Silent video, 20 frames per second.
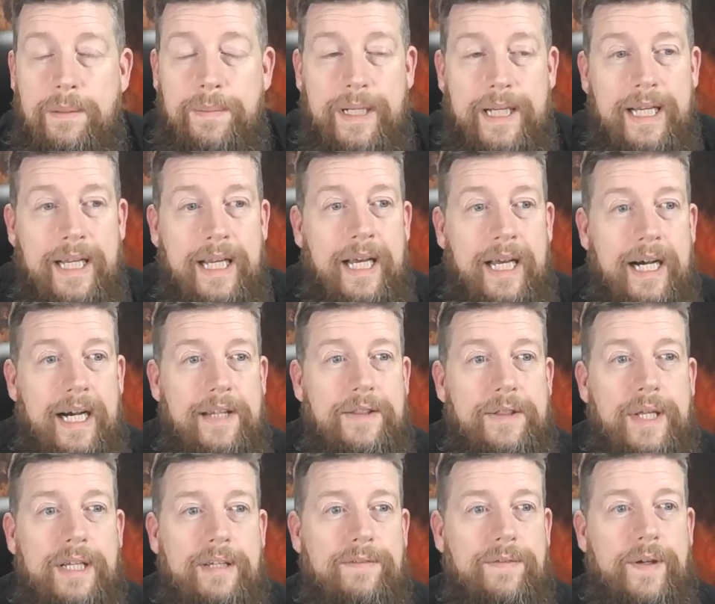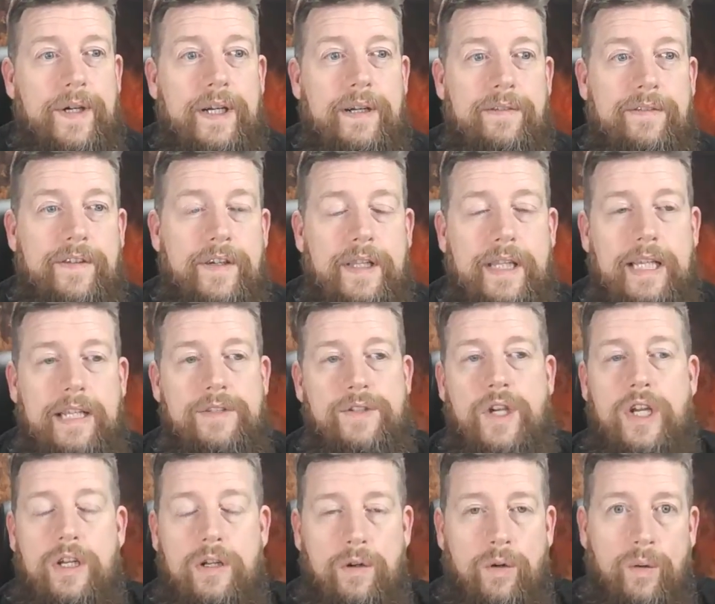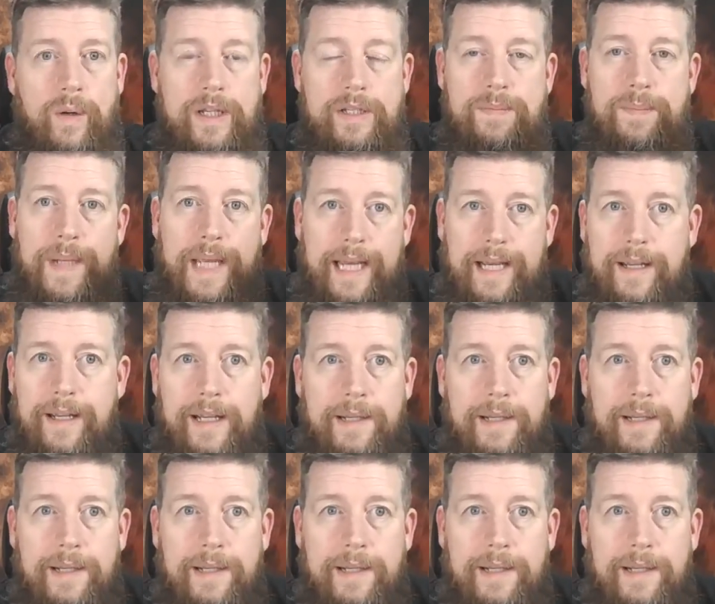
But I think for there's going to always be a